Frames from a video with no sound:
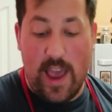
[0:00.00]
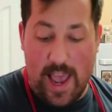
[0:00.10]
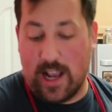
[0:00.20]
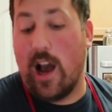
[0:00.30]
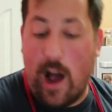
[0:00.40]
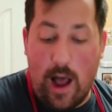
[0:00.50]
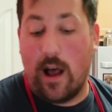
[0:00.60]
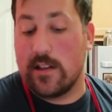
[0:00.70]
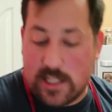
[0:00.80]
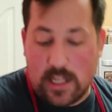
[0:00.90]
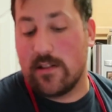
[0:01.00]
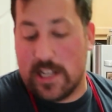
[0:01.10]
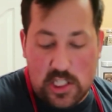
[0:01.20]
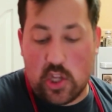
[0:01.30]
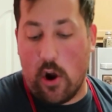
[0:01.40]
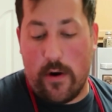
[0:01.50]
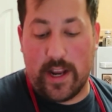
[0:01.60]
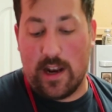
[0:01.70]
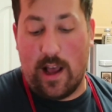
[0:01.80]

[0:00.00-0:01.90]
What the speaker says: and constantly stirring,